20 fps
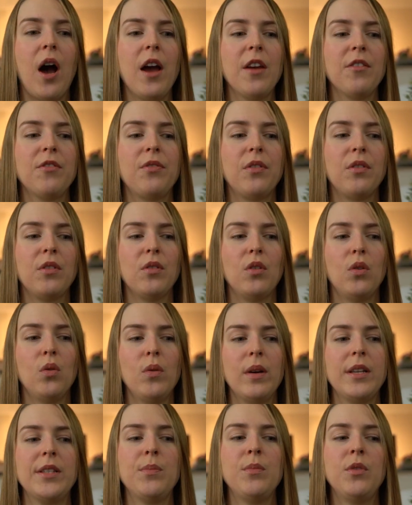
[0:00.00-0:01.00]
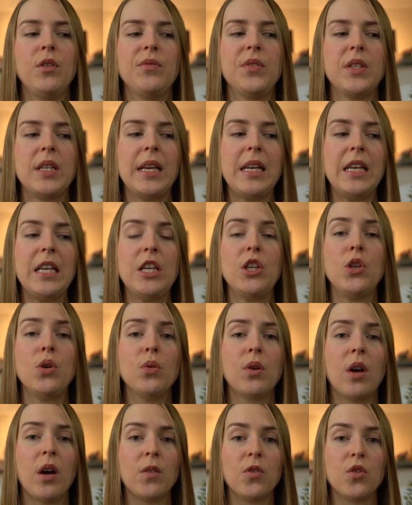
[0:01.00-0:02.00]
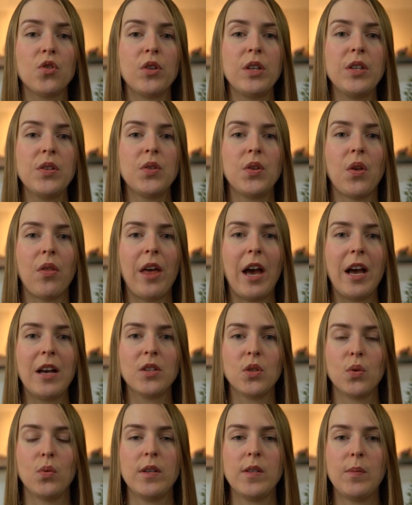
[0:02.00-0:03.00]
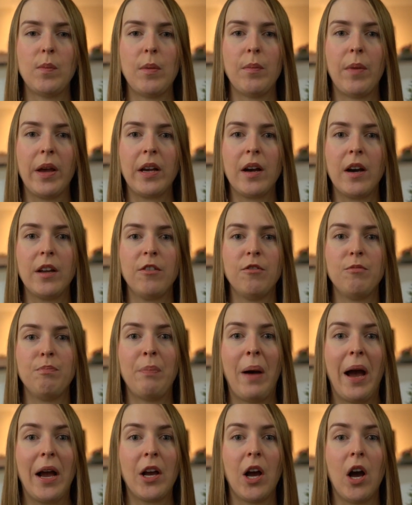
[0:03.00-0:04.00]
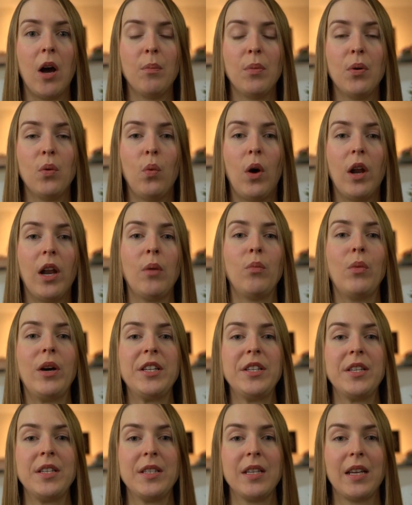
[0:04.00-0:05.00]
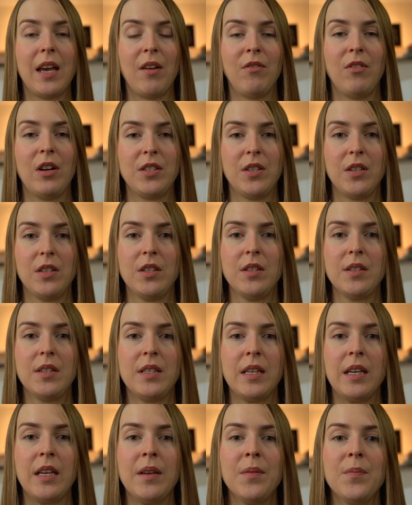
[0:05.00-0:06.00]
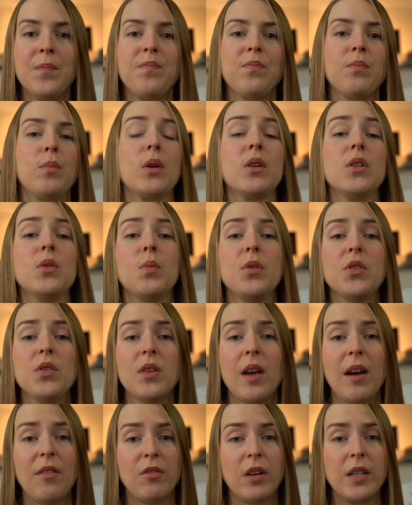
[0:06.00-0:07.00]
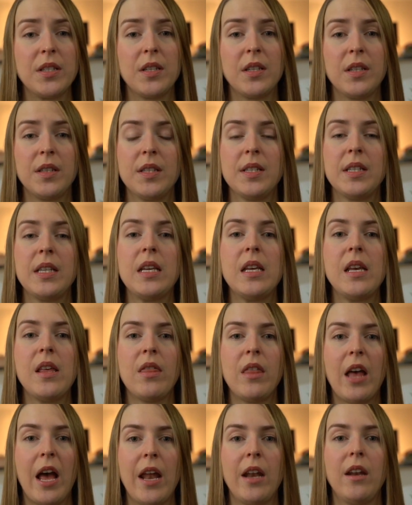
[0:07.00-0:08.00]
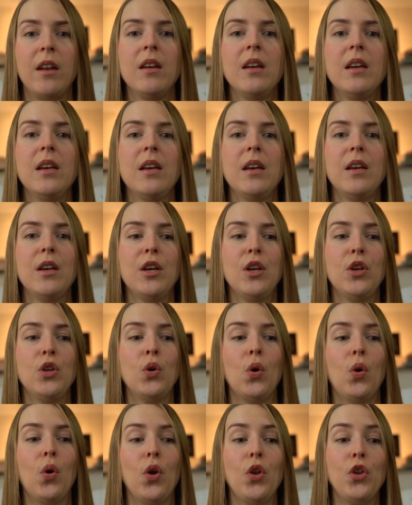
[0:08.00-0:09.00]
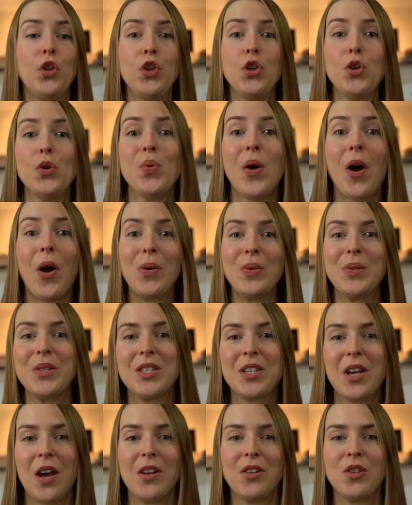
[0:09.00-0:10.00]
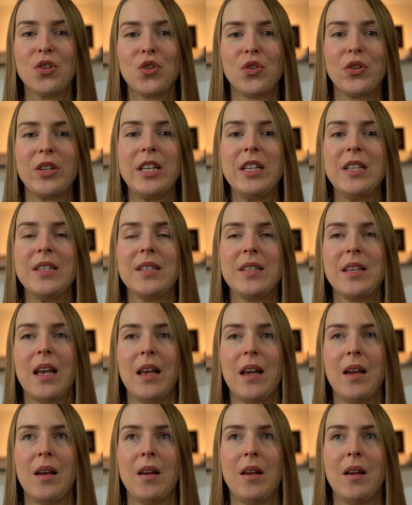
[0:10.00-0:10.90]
I've always moved to EU countries, so that has always been my kind of backup while I'm waiting to get residency. Because once you have residency, then your new host country's